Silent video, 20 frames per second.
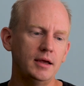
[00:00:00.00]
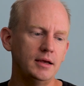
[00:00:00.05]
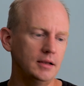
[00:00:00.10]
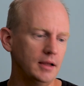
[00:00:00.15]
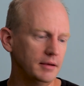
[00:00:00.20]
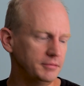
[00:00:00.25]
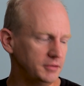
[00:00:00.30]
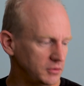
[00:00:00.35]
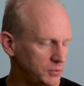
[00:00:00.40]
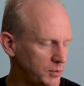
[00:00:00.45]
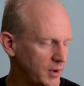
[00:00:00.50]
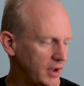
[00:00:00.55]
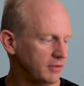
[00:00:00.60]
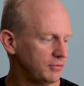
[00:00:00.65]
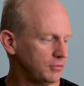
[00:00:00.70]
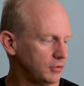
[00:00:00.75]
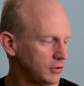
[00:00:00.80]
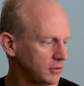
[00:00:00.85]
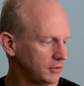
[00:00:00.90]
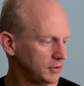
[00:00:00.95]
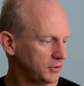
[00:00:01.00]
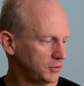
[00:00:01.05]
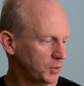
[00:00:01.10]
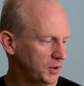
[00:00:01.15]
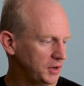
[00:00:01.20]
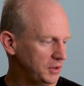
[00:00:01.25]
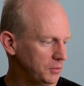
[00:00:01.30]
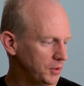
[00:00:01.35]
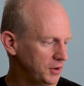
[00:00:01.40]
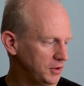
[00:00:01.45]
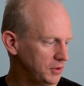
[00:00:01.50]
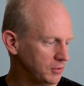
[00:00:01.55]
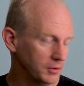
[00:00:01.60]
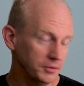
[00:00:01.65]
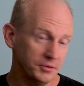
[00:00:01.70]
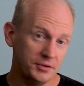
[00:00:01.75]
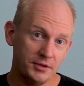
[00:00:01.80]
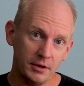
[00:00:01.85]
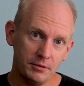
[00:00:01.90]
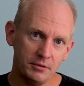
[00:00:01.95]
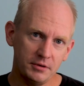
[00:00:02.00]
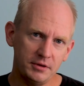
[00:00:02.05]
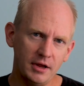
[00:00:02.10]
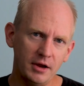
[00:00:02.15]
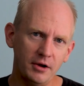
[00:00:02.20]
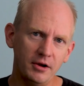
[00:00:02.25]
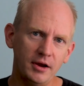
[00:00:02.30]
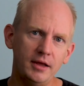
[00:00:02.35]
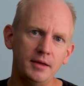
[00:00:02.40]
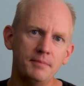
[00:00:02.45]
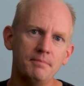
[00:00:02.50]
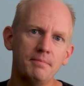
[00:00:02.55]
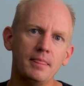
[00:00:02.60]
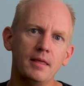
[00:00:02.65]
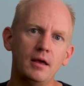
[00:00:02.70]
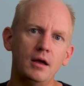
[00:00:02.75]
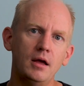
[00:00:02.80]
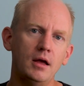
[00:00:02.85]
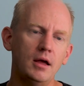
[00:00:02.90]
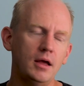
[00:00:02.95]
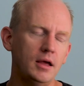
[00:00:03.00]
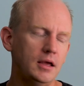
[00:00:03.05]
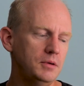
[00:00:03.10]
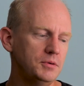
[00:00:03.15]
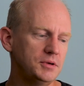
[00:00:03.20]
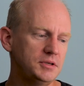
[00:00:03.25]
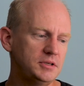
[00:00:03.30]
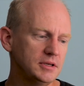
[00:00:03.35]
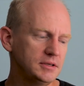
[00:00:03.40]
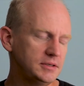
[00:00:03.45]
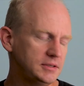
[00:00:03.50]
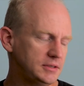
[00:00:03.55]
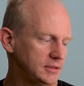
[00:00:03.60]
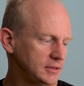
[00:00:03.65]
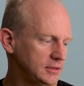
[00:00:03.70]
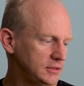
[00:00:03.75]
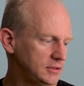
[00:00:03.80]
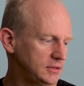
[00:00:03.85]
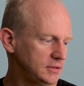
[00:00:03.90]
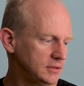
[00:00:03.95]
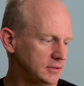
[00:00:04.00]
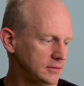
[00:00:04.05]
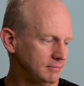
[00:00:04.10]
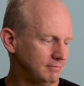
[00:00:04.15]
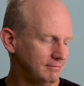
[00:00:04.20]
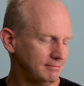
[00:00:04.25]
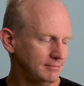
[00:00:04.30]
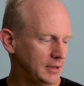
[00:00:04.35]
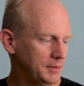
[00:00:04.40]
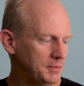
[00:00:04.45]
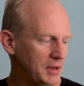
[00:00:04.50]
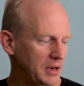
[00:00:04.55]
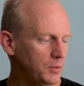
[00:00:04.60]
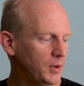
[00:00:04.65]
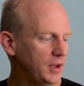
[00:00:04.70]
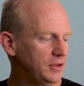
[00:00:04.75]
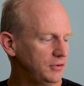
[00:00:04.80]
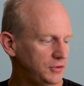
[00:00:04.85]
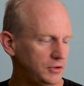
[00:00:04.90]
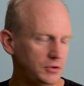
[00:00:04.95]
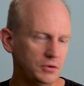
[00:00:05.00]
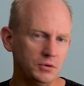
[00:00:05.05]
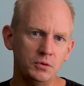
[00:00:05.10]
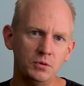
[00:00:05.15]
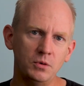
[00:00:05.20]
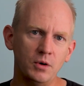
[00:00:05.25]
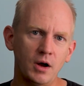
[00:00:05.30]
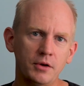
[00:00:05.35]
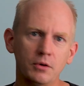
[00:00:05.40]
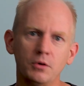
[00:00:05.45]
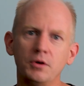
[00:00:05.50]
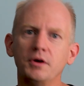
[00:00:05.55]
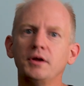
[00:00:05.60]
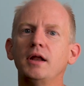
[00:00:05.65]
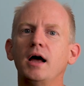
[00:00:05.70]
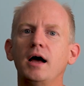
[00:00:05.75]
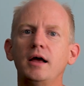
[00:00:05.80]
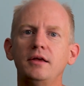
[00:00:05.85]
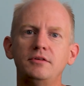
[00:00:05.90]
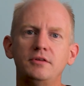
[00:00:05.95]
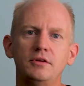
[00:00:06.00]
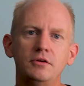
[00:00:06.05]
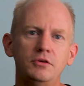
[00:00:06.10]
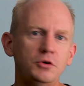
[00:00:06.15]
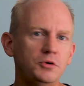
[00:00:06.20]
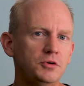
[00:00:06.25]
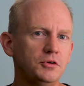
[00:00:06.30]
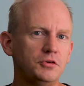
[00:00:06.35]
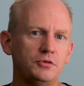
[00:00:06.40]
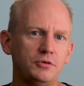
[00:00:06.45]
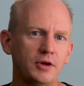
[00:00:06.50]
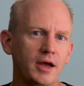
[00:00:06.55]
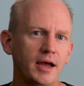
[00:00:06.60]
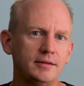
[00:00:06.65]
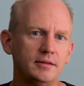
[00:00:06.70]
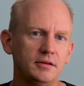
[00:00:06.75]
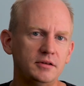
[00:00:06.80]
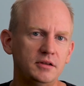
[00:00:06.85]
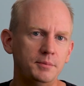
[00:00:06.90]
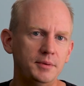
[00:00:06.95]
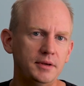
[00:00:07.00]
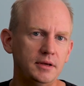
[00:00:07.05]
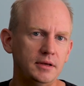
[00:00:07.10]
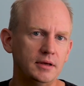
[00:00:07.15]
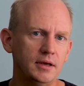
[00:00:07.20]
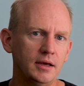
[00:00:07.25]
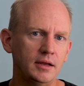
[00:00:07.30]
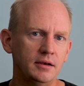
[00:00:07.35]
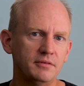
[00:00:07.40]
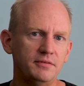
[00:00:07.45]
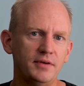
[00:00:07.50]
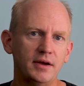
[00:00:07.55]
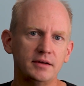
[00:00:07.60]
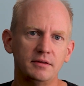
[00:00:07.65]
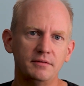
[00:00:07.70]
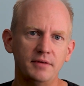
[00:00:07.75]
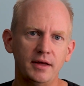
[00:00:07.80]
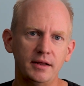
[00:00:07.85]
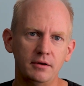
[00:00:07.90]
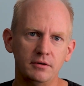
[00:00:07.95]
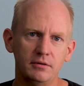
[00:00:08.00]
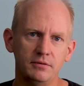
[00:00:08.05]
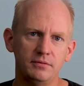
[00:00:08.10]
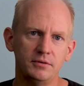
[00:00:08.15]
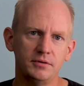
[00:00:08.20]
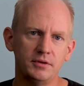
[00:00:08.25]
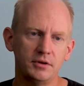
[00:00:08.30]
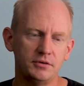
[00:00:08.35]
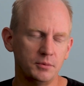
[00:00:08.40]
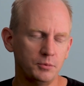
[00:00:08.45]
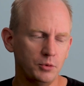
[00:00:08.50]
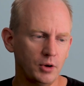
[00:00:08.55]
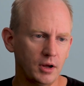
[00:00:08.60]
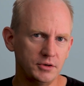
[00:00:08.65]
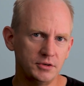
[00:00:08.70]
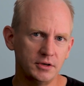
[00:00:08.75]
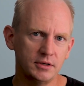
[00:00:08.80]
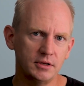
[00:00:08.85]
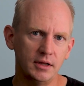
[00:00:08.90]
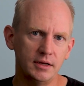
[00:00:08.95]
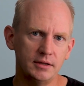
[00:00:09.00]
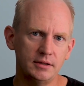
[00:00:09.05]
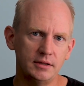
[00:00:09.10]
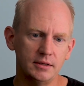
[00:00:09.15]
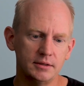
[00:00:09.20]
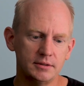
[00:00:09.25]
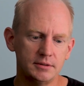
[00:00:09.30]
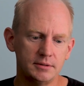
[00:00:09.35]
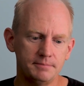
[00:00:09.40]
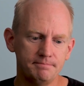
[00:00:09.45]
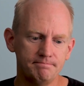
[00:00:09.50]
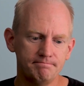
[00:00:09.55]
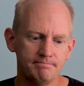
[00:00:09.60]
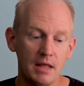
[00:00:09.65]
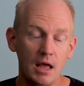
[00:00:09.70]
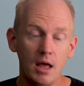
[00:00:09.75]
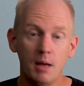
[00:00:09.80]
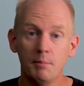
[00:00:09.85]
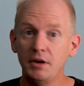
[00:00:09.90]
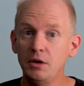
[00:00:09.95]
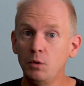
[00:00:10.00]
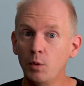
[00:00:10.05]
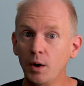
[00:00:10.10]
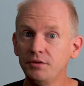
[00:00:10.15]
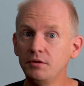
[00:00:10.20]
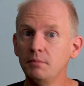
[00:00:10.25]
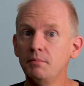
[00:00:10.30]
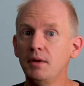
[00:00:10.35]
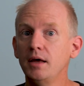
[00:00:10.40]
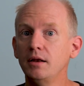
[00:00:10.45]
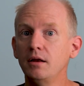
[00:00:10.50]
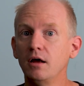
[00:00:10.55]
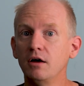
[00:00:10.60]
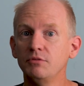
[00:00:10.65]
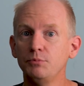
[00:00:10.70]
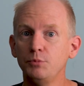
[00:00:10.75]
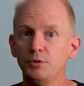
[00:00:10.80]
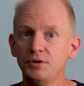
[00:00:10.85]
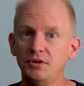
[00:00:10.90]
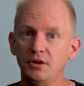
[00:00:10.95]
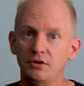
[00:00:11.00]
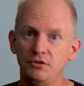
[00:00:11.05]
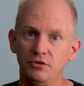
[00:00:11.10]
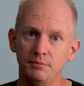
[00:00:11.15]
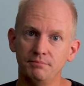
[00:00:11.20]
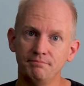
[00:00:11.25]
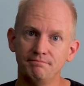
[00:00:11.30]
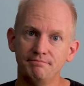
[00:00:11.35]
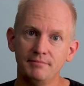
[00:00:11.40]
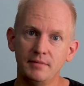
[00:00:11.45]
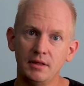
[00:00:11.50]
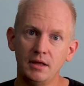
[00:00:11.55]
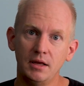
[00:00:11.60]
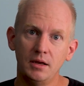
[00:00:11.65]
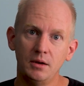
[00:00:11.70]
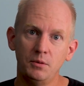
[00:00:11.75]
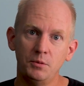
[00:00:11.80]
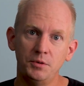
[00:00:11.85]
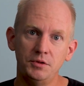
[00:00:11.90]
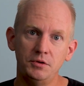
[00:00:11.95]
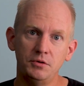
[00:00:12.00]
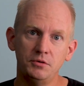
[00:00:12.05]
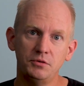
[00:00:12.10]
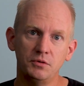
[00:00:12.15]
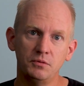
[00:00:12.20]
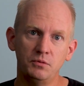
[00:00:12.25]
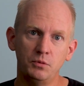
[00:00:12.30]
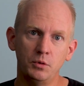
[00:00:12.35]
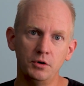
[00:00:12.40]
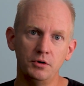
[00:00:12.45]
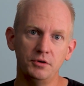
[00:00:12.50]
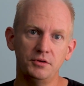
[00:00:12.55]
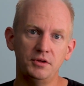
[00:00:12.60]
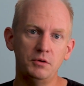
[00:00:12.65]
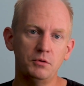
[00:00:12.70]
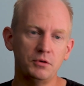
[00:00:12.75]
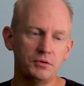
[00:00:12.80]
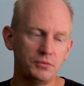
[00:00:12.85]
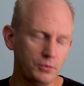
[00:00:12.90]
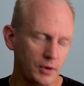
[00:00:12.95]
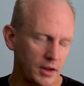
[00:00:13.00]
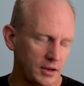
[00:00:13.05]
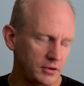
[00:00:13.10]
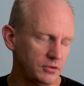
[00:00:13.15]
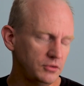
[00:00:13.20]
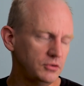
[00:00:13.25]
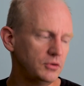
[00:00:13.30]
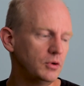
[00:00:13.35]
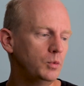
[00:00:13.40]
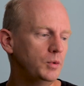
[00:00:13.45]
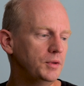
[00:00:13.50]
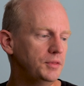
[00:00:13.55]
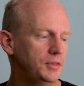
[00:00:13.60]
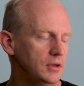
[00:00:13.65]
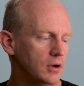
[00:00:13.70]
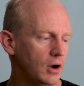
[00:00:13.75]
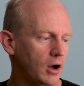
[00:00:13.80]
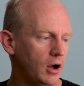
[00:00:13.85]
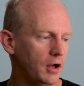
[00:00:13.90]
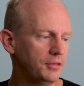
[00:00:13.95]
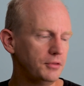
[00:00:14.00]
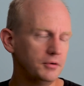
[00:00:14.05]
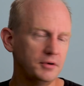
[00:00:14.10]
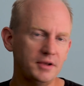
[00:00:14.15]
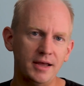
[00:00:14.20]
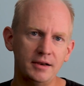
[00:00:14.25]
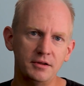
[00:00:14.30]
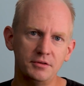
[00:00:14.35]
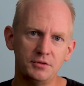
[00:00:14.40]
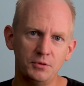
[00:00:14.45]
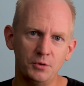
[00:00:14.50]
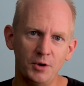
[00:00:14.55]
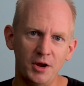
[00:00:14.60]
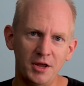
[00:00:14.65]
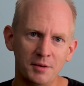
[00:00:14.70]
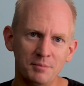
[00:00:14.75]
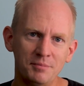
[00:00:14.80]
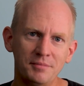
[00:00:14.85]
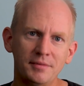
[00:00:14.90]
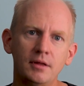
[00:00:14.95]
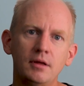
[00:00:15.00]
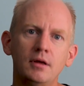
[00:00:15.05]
He left his wife for his 21-year-old secretary. He was just, in many ways, too unorganized and too distracted to be an effective editor for such a project like this. But he was a man of precision with the use of words, and he was friends with the author Kenneth Grahame,